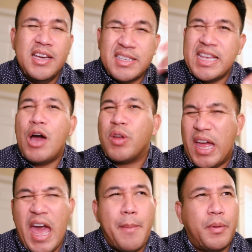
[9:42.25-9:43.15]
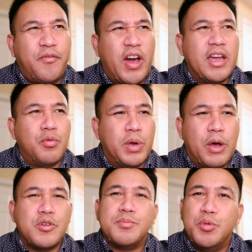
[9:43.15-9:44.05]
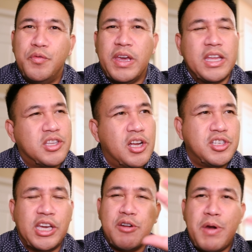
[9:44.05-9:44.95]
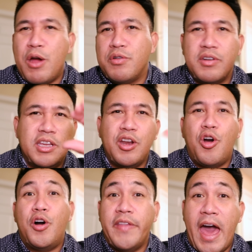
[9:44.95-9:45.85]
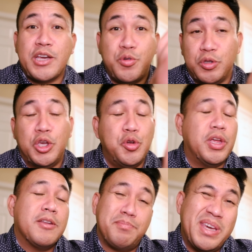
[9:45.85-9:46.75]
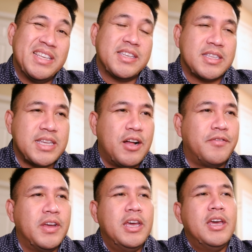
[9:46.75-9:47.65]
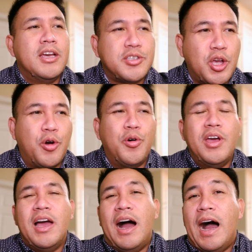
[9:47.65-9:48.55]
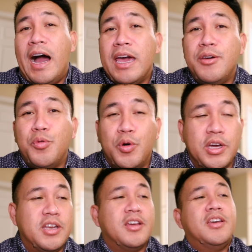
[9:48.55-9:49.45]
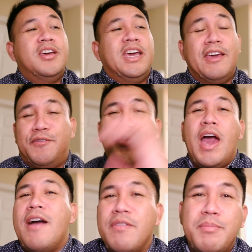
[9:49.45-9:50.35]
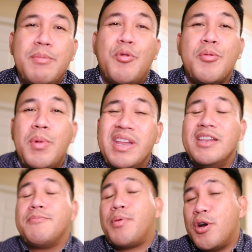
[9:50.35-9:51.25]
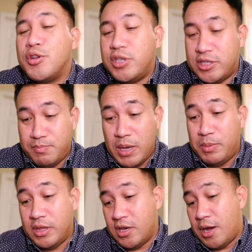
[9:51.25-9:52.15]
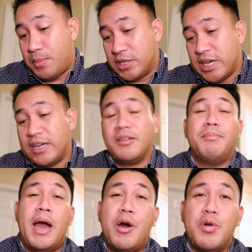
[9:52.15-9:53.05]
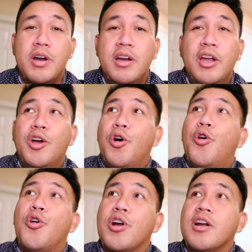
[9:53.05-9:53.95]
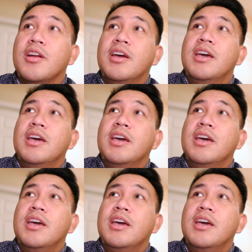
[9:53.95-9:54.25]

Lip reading: sound got amplified when I was moving and touching around, you know, on the actual unit and piece itself. So I would, if you have a bit more money to purchase, maybe I'm going to check out the Bower, or